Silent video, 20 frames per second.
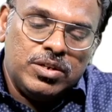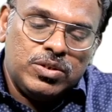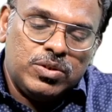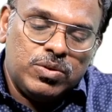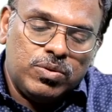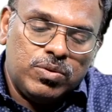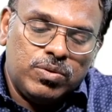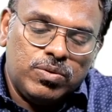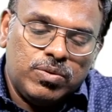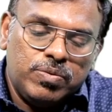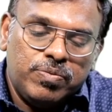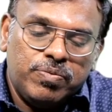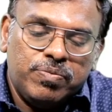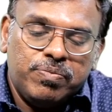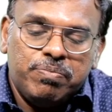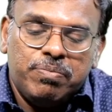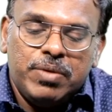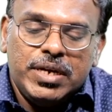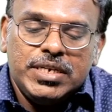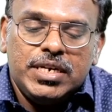So
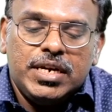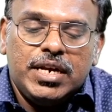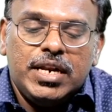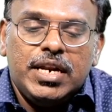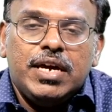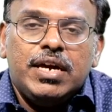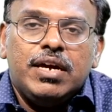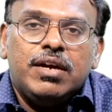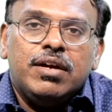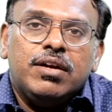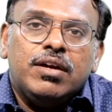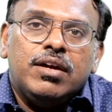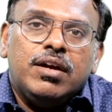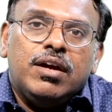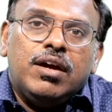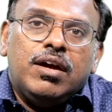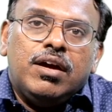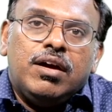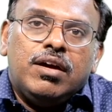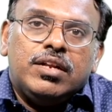basically,
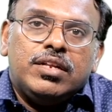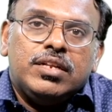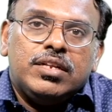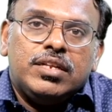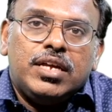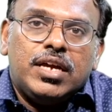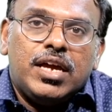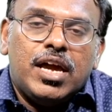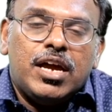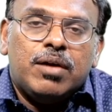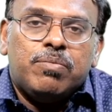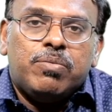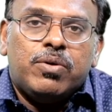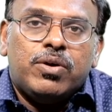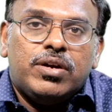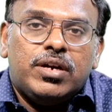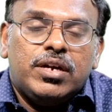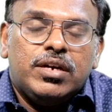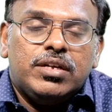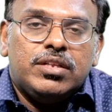thinking
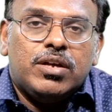about